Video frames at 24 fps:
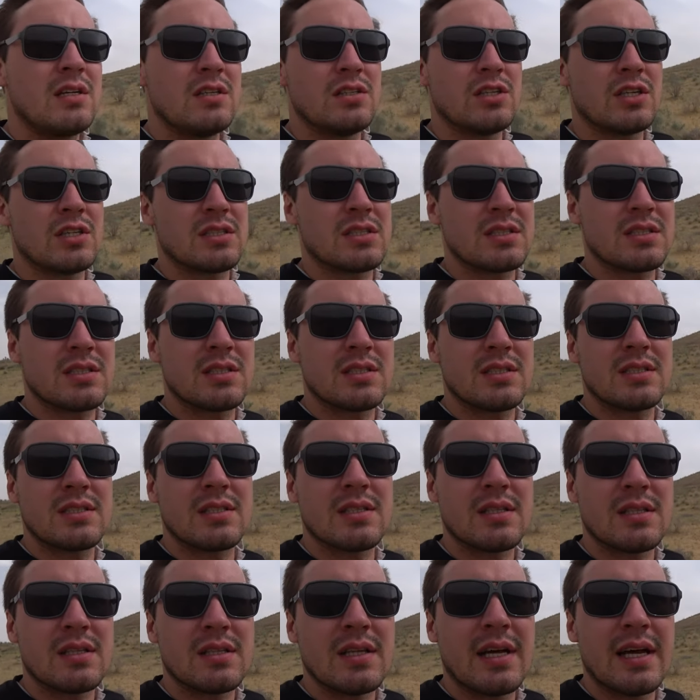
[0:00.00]

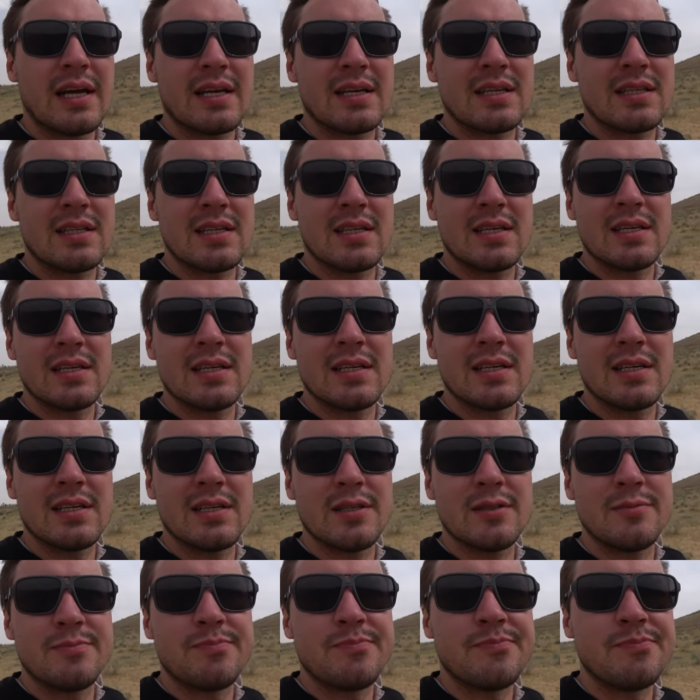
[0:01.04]
just like
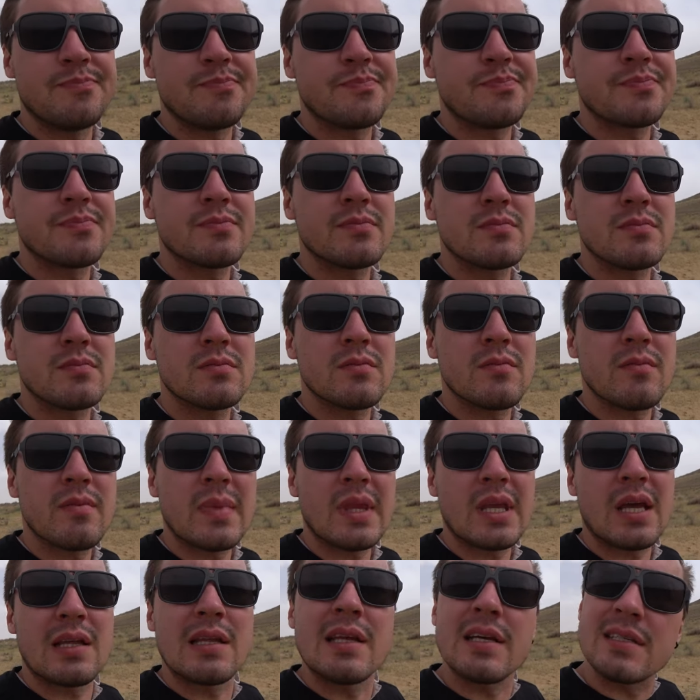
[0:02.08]
the
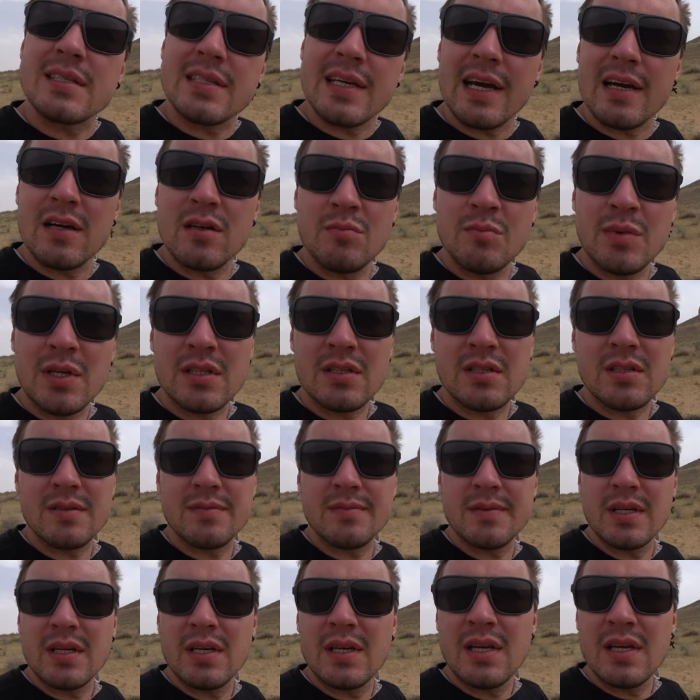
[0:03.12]
settlement
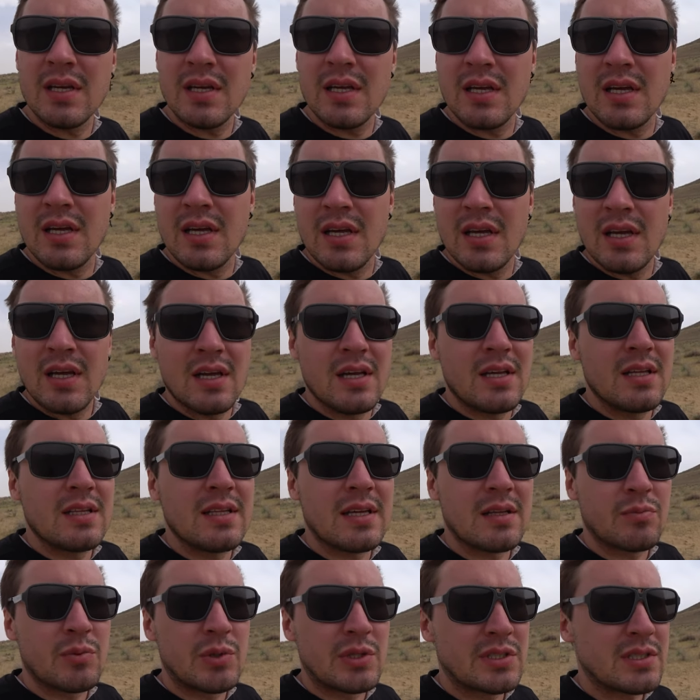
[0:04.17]

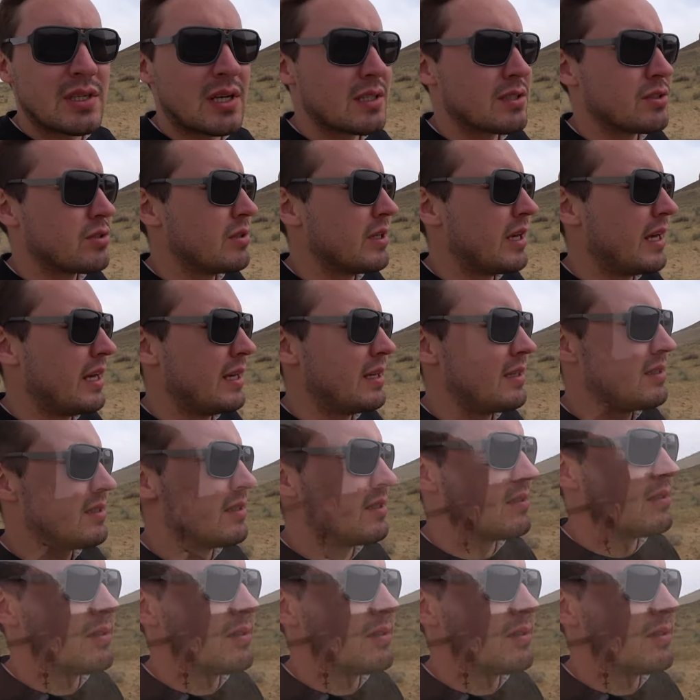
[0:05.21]
that we saw today.